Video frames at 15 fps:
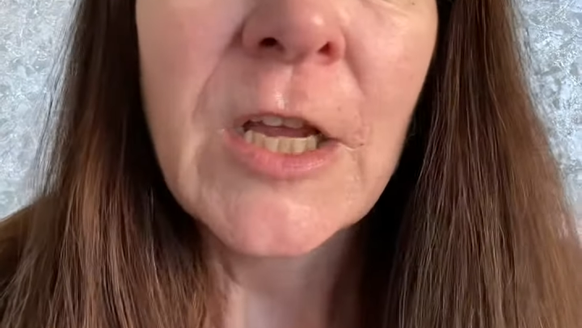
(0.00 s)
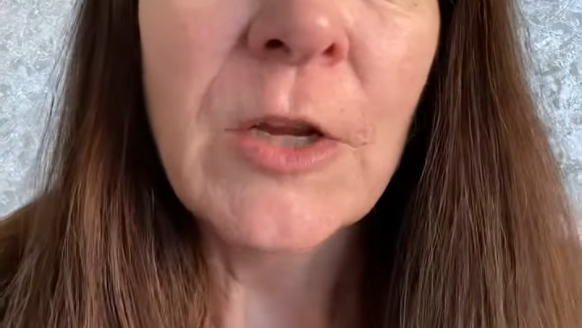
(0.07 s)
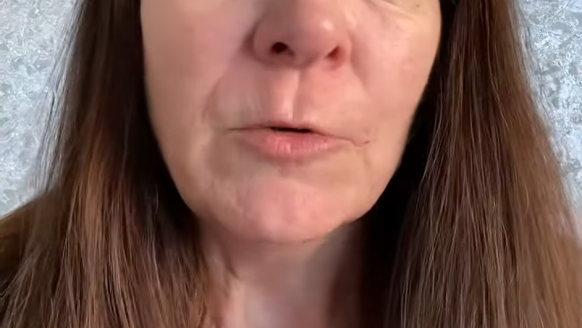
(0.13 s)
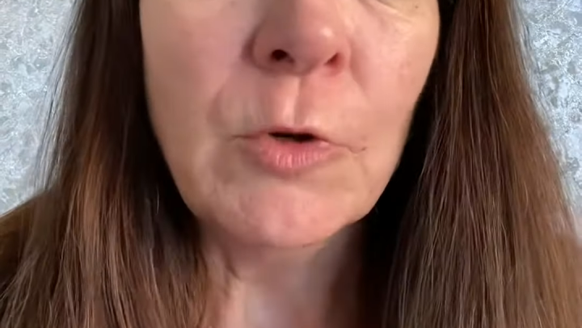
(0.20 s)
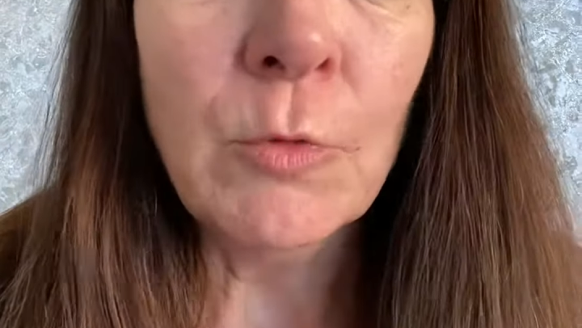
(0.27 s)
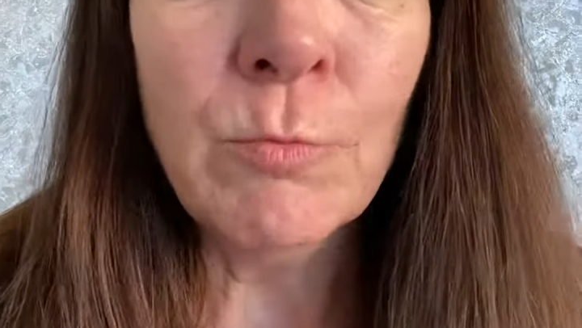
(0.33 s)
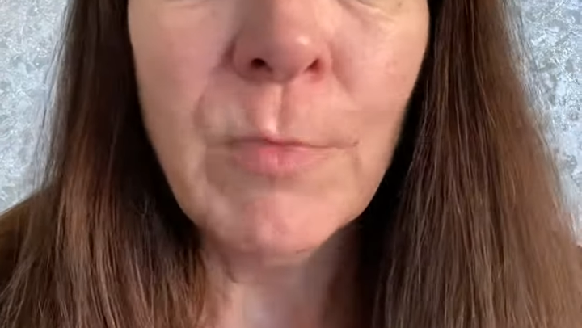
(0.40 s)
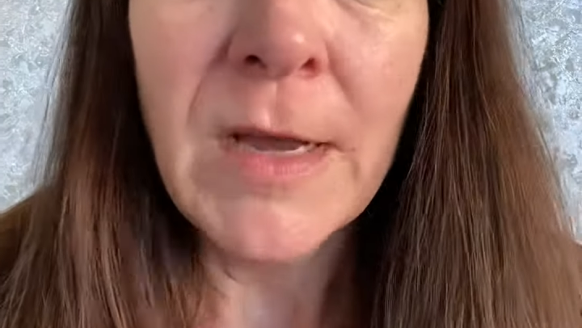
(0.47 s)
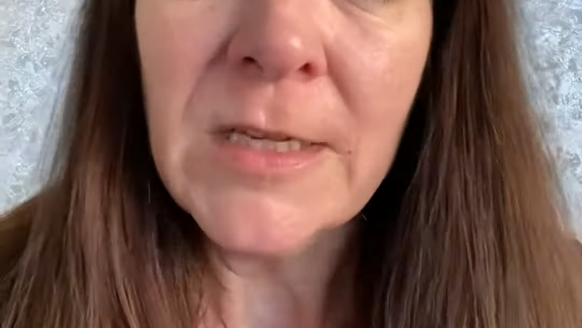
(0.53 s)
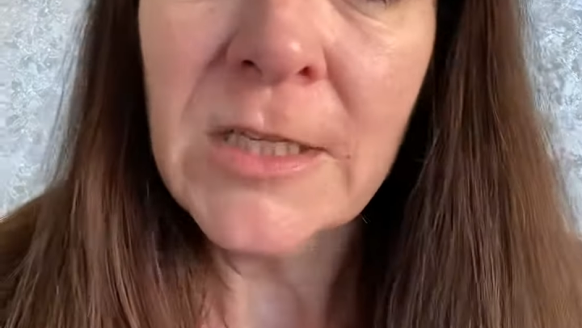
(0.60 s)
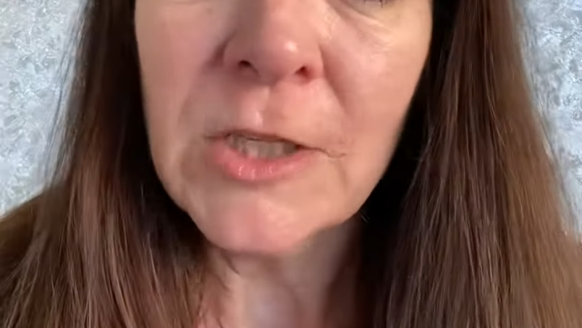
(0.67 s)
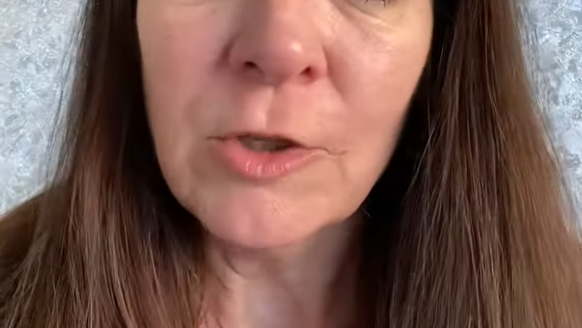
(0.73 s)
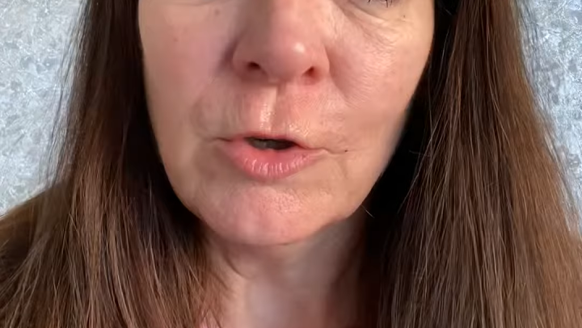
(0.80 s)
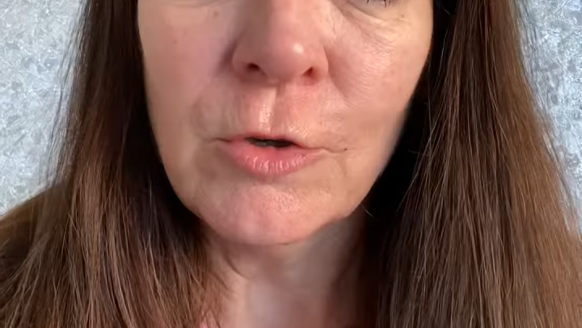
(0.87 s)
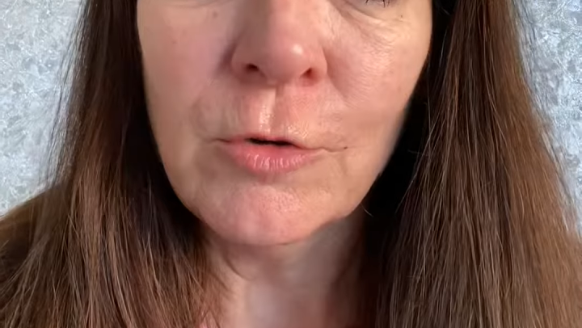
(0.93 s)
You
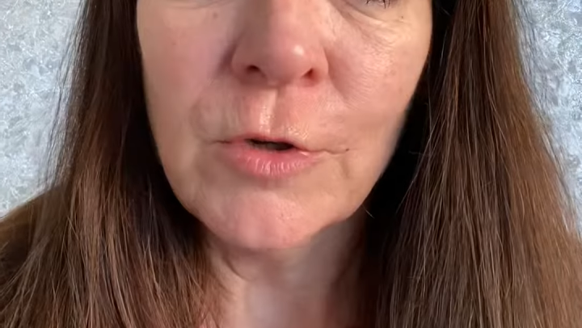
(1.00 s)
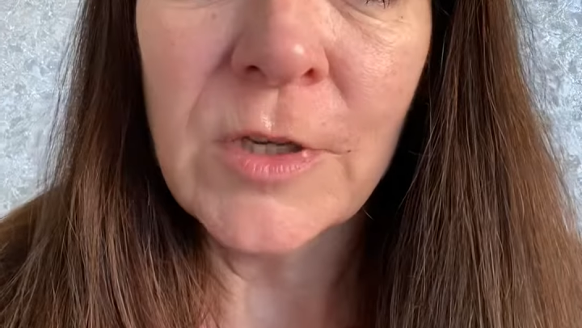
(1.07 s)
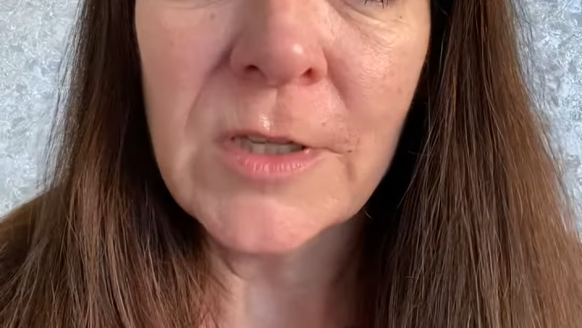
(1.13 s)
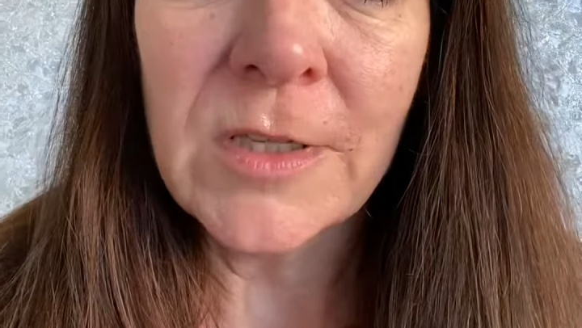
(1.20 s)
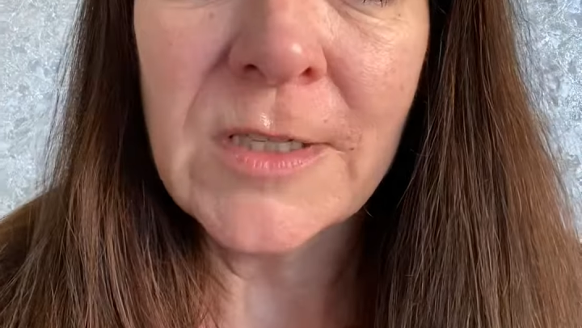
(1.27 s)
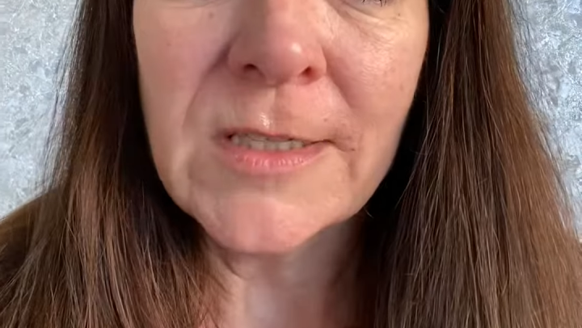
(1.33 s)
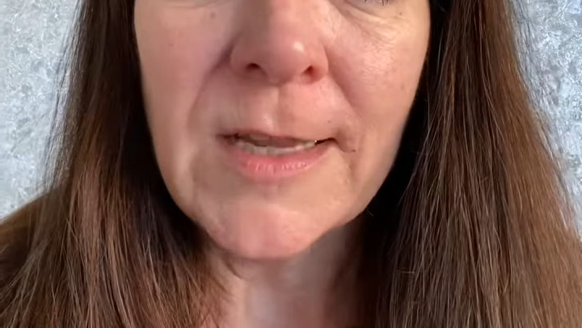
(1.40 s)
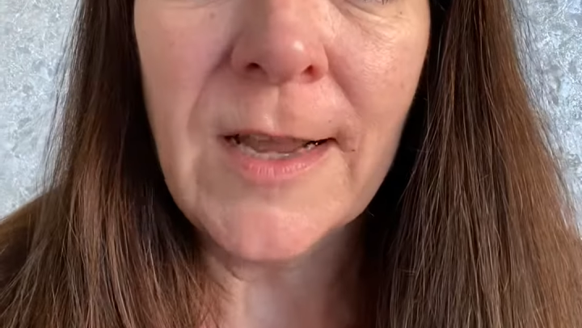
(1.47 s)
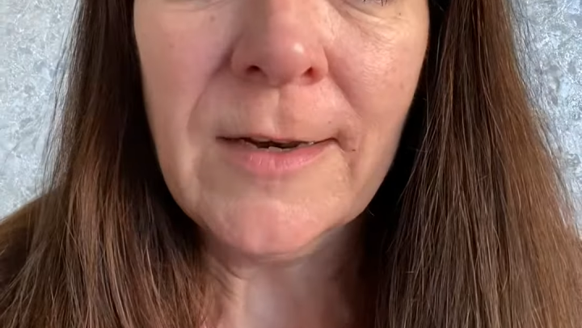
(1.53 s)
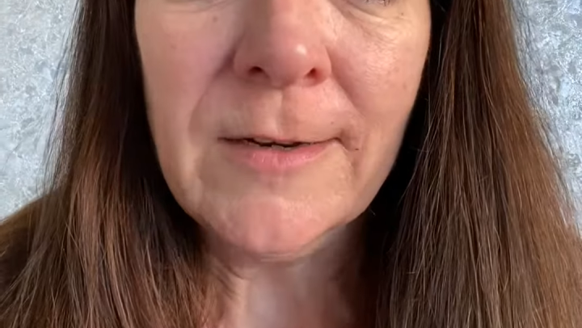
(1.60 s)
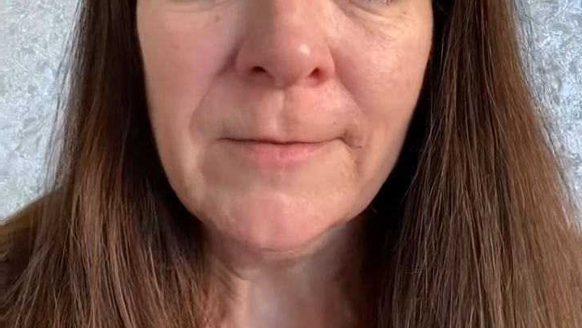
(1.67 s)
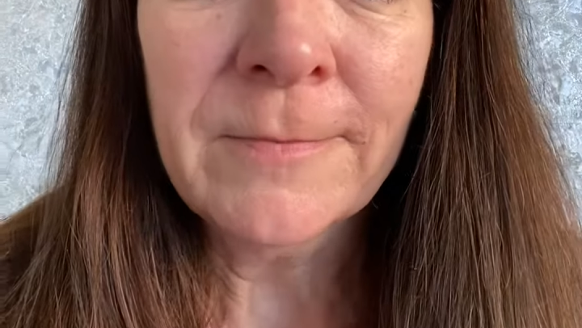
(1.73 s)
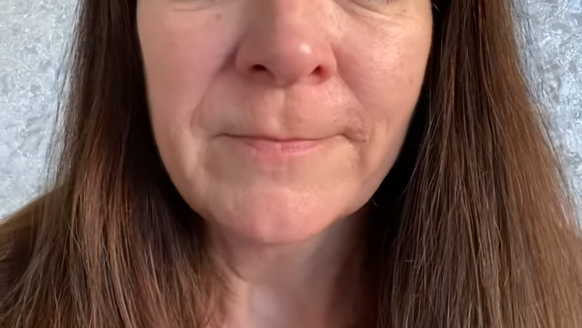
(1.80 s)
must not look at the sun.